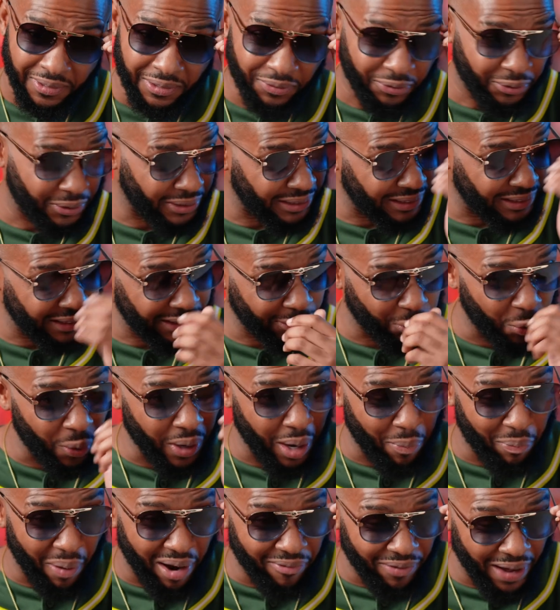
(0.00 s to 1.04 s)
If you can just
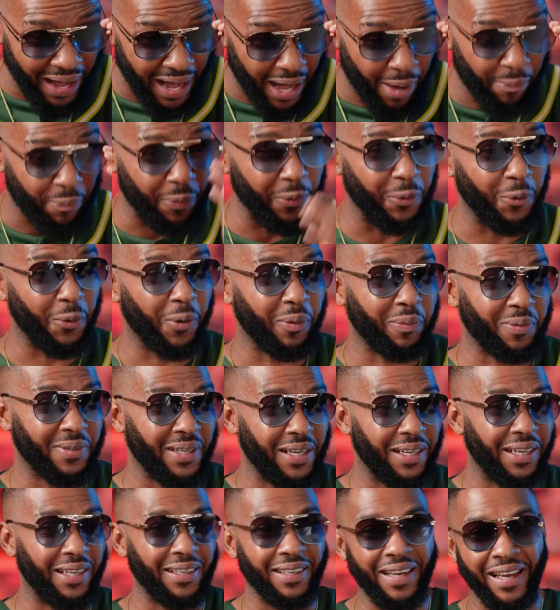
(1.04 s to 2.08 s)
hook a brother up, you know what I'm
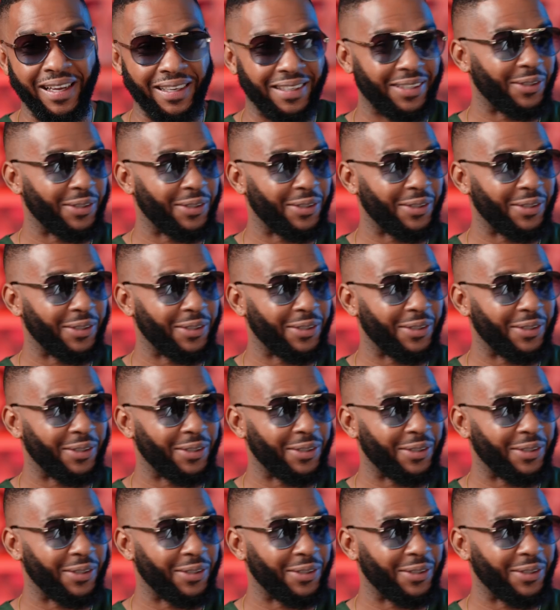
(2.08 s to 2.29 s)
saying?